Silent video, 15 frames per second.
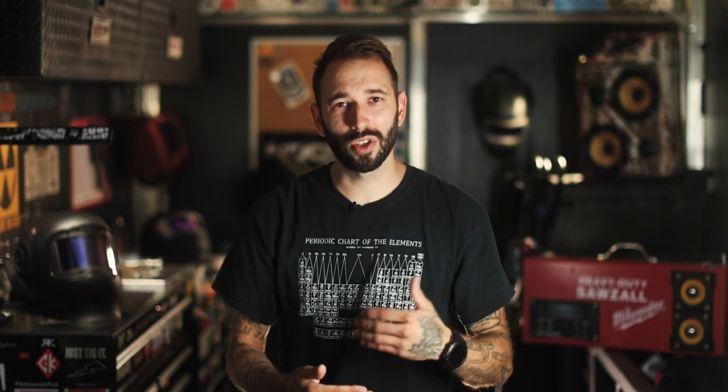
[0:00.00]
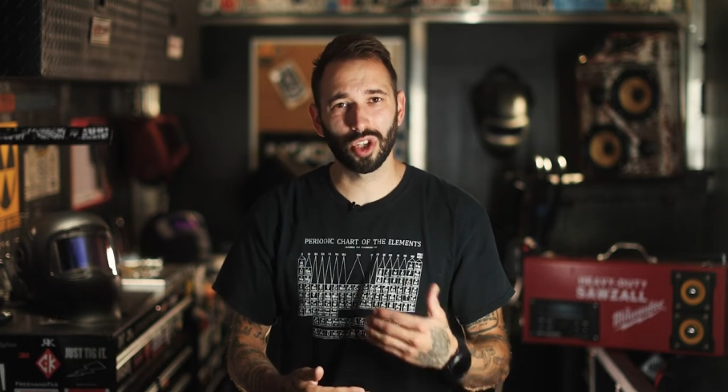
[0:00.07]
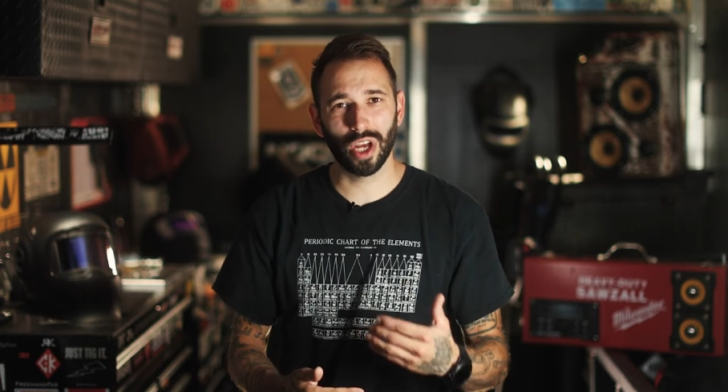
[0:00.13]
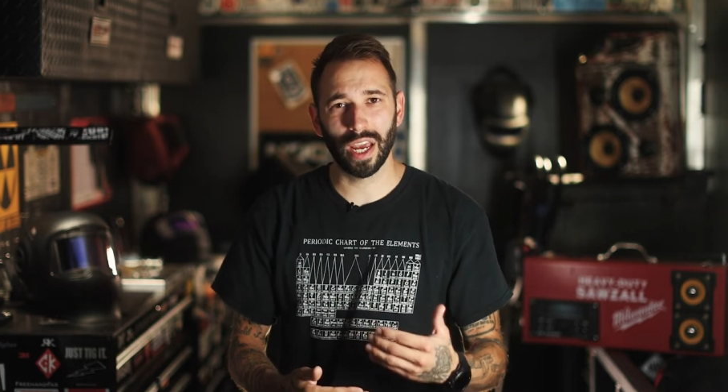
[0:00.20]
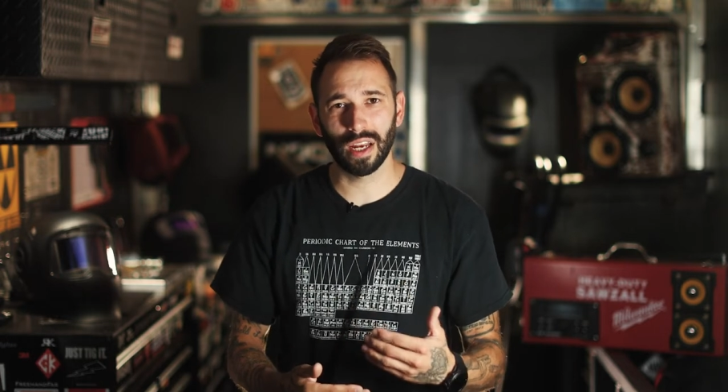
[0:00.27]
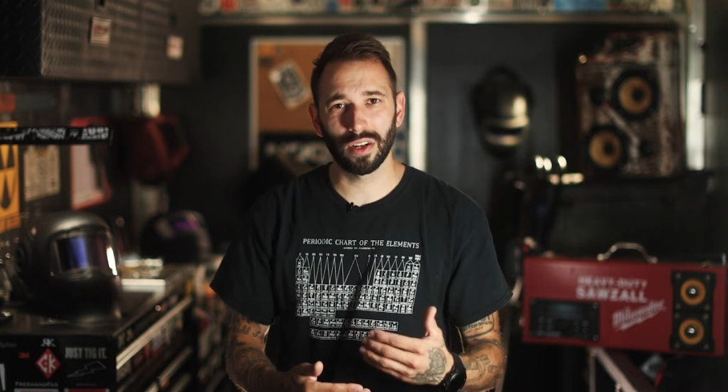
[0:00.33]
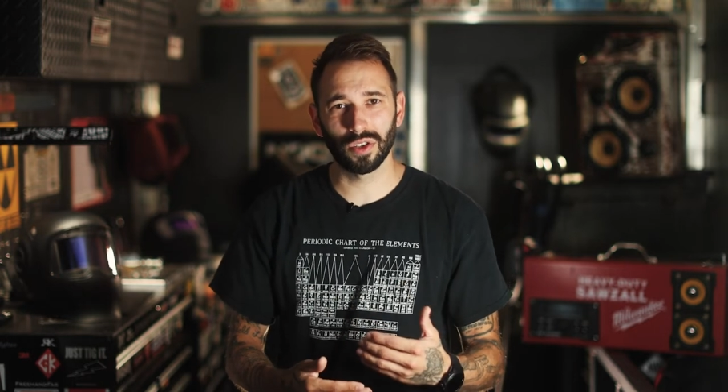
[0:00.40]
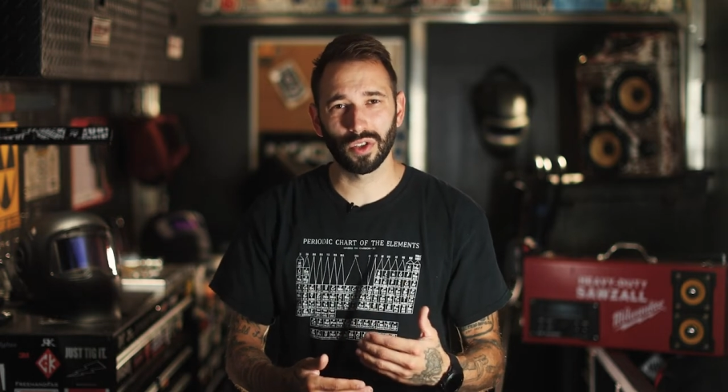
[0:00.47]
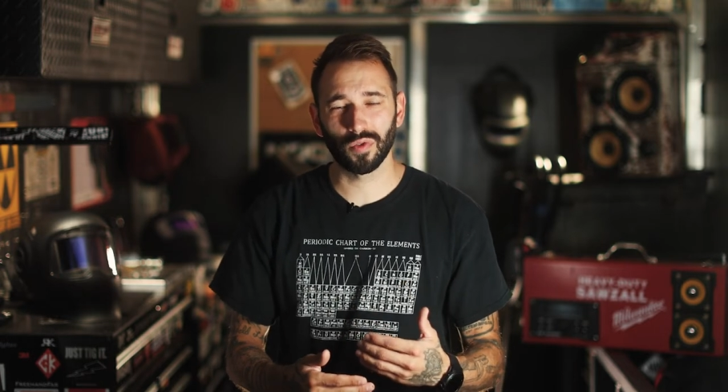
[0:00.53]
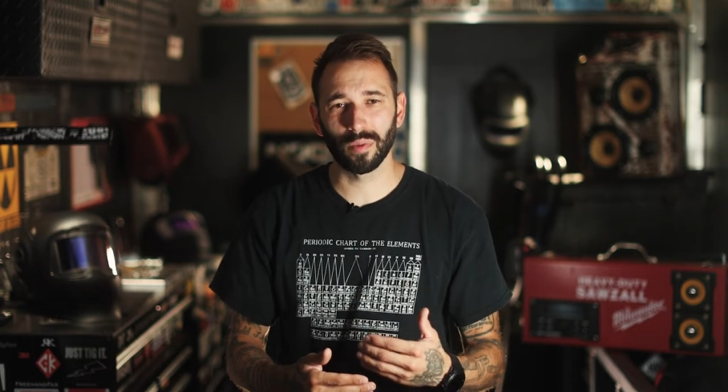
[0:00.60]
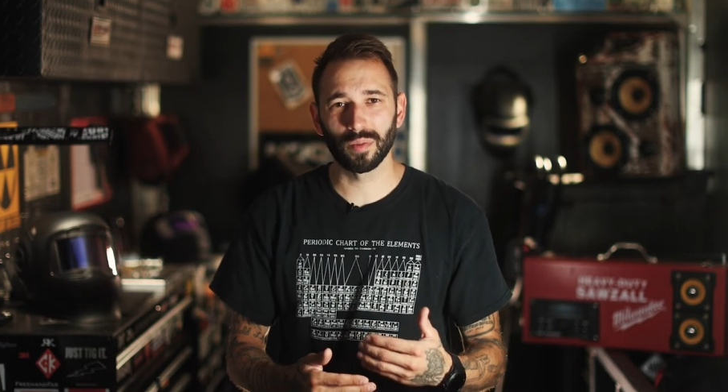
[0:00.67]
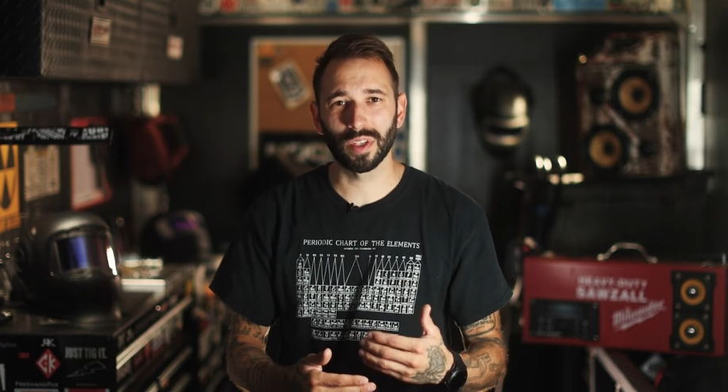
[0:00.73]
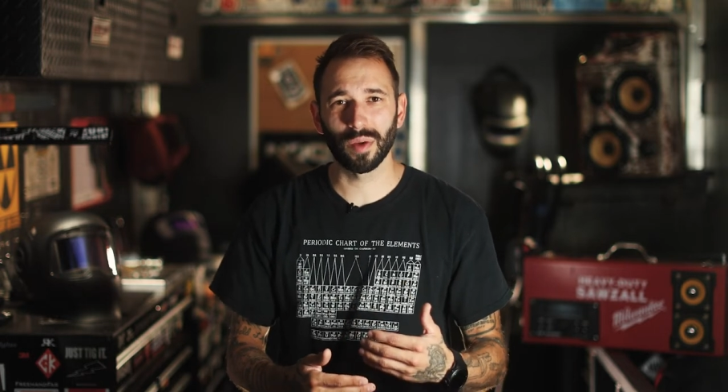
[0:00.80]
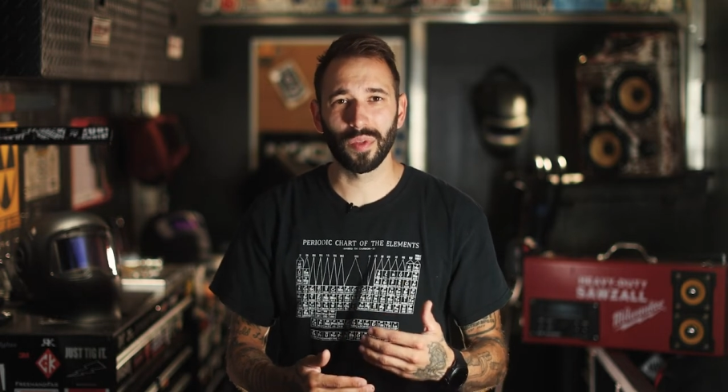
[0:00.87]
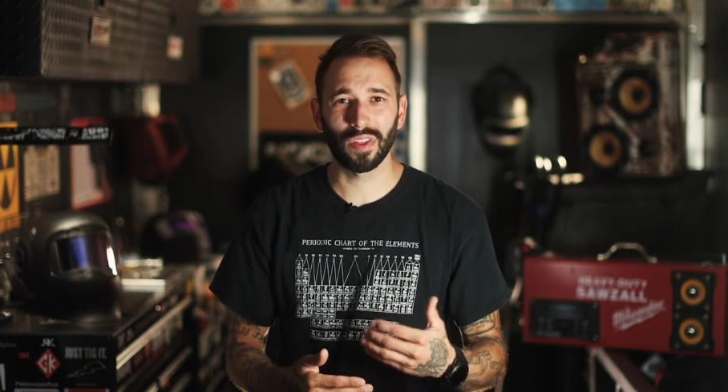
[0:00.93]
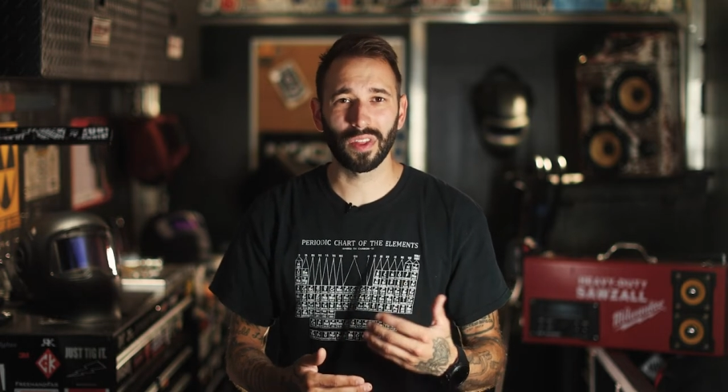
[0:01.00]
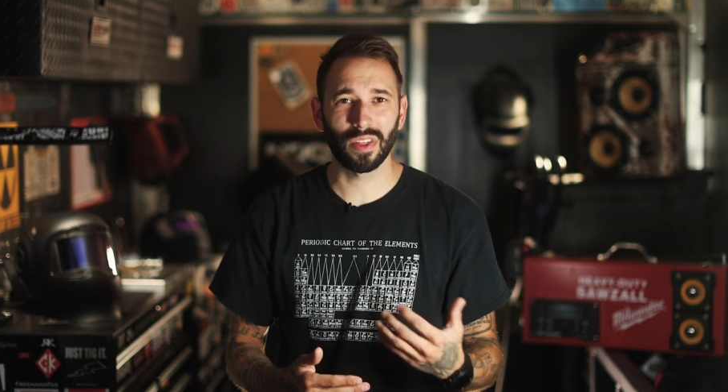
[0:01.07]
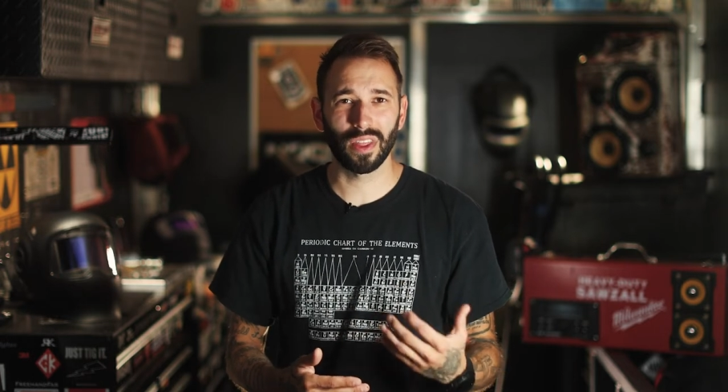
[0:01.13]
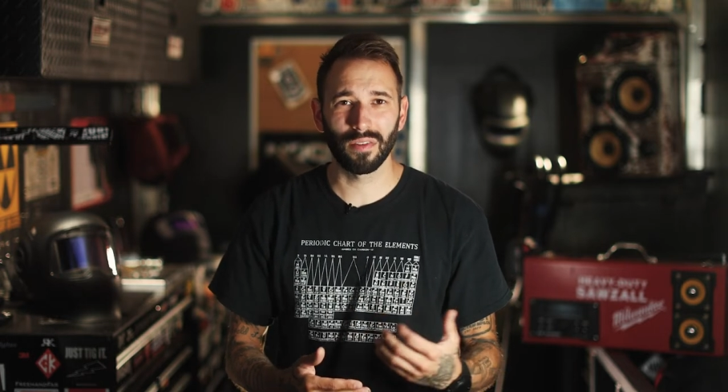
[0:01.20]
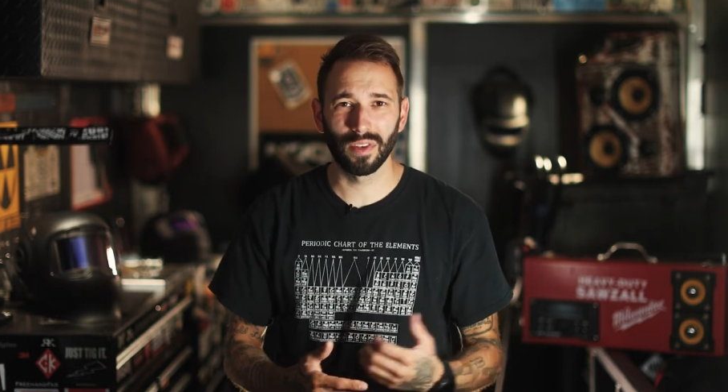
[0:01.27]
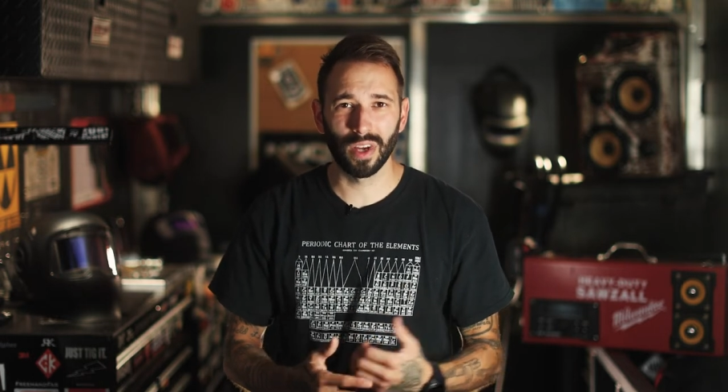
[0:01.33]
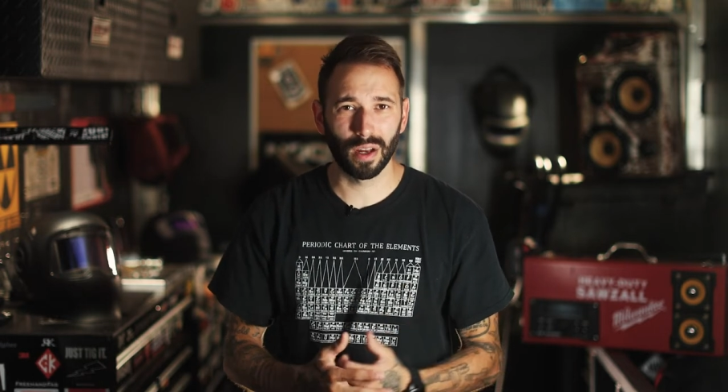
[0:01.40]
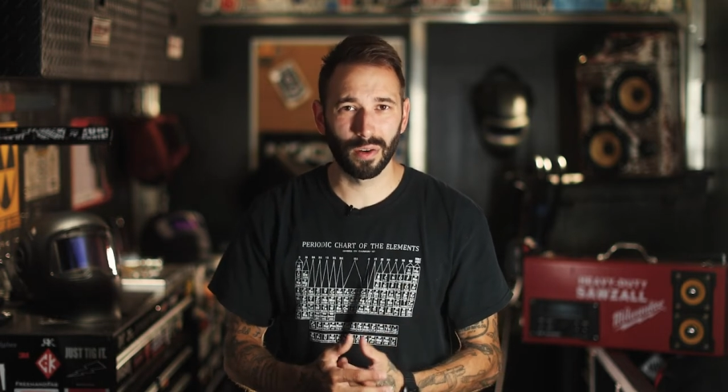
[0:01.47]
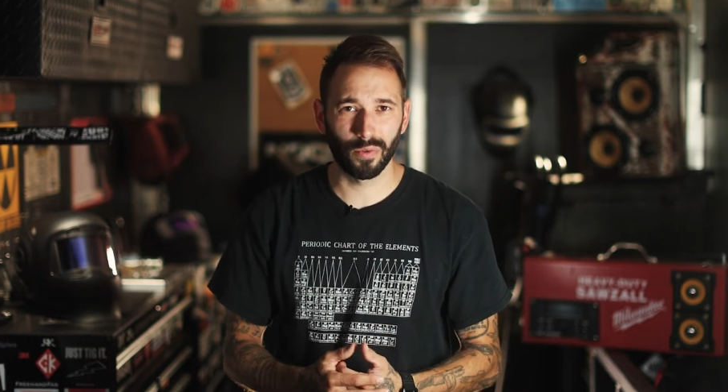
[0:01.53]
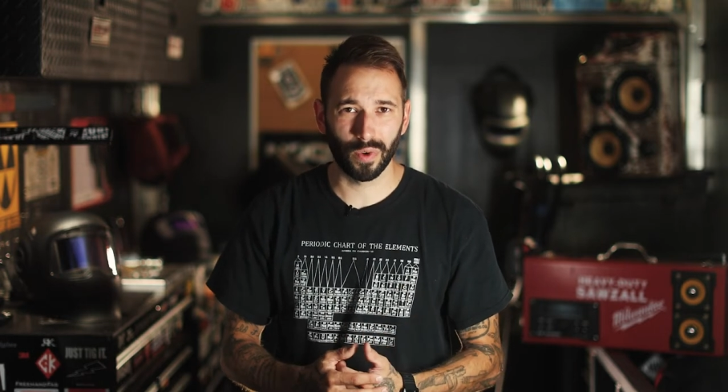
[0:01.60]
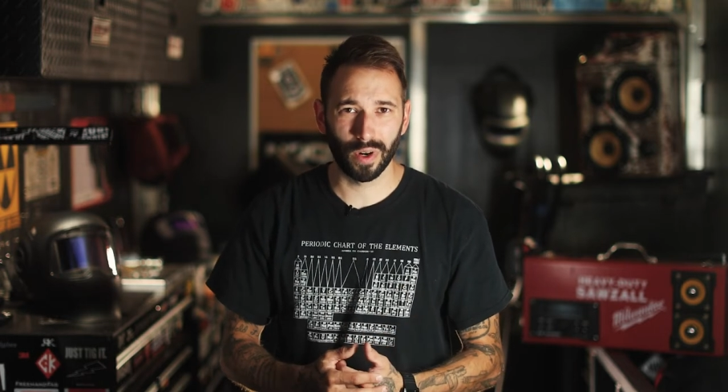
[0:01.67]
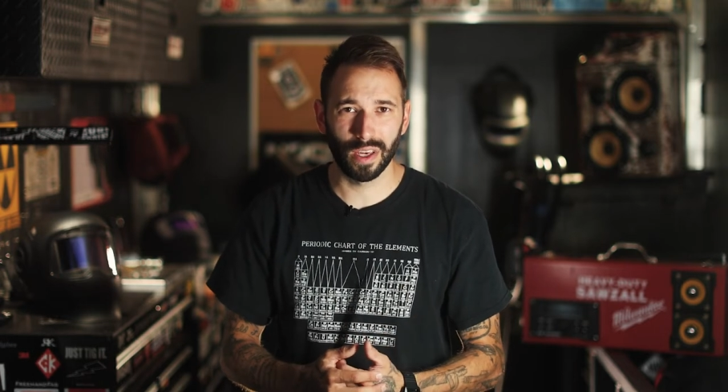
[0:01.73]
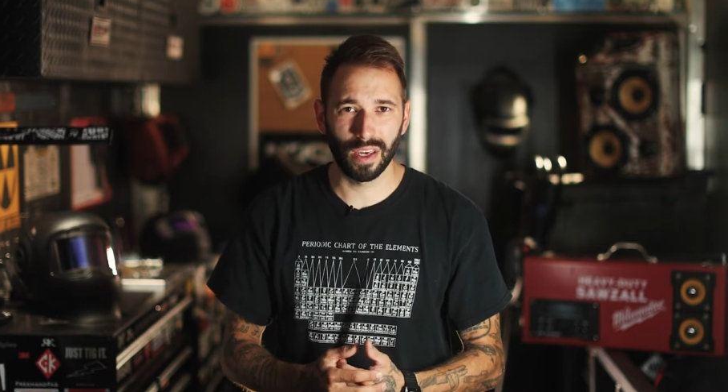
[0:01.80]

change from something that they've done for